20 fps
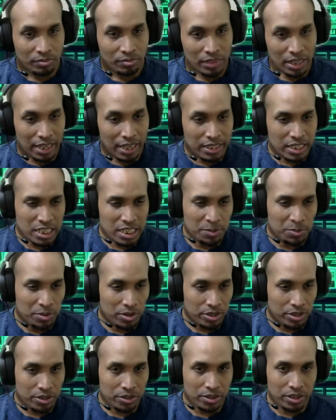At this
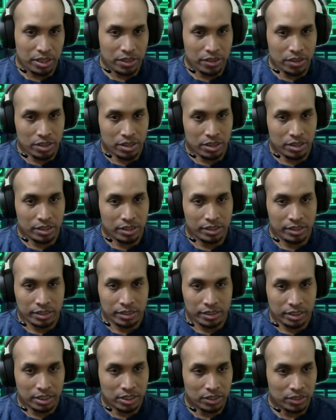point, you could either,
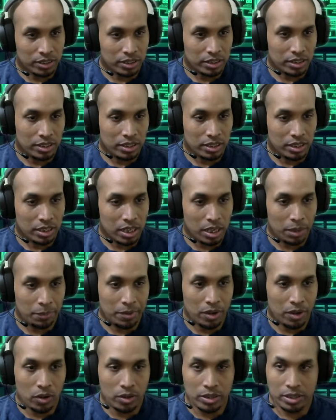you know, keep
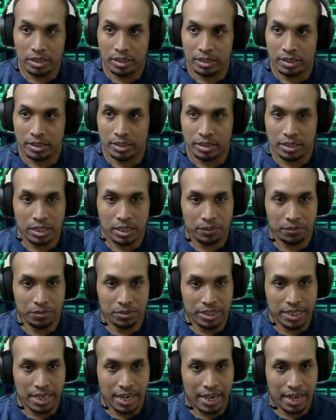going the tit for
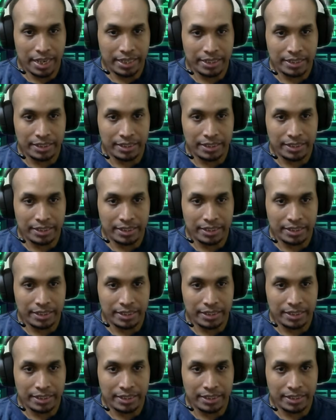tat,